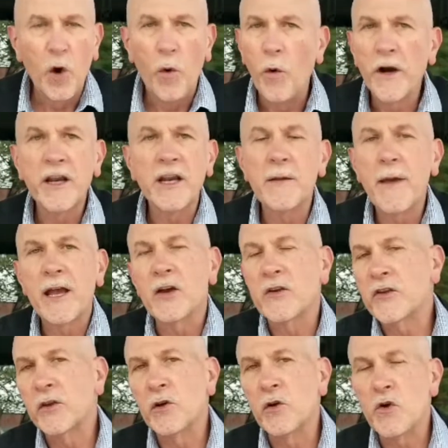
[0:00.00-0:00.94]
wanted to make a
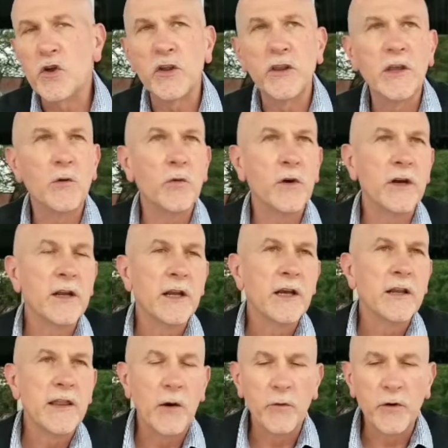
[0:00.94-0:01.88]
solution
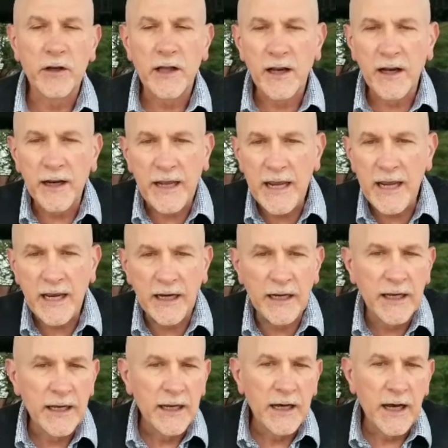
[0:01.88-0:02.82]
that would clean